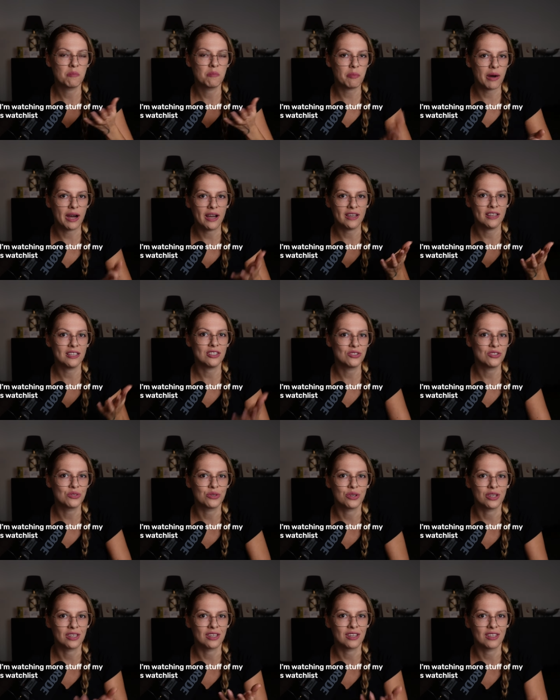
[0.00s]
by
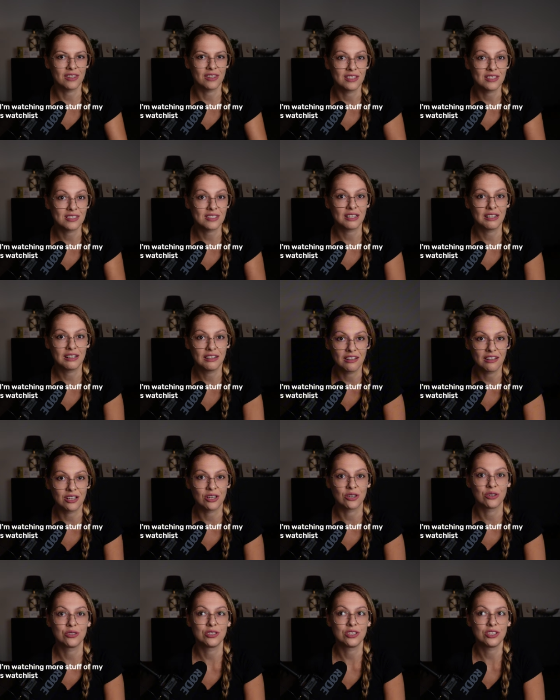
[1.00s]
doing this
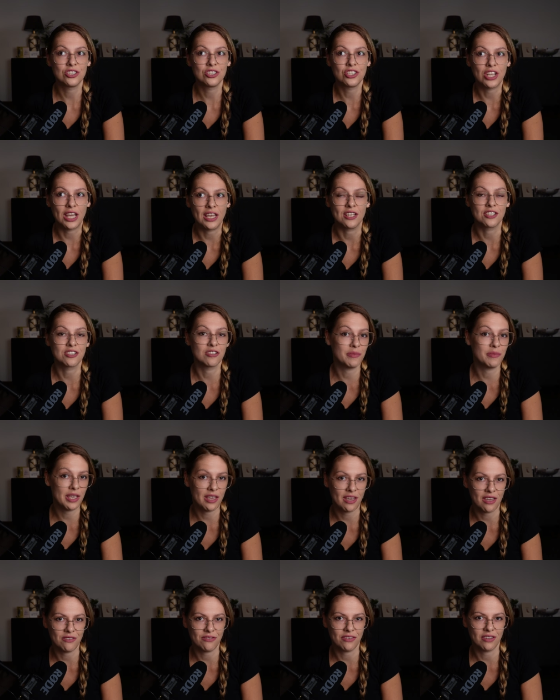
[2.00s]
little change of
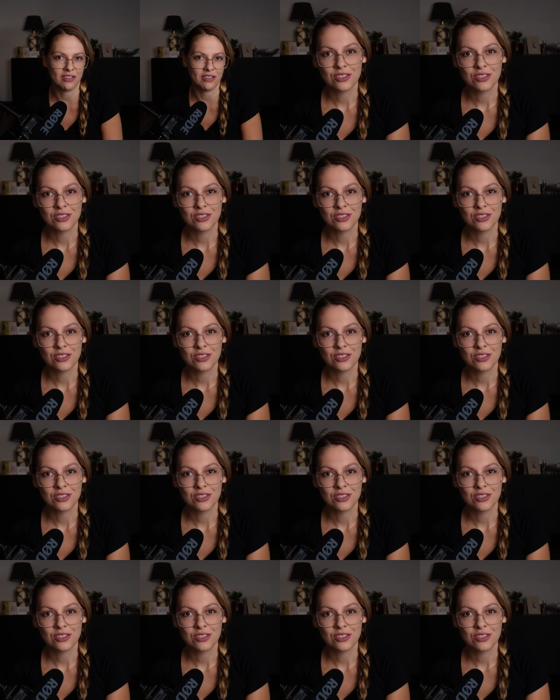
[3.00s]
behavior.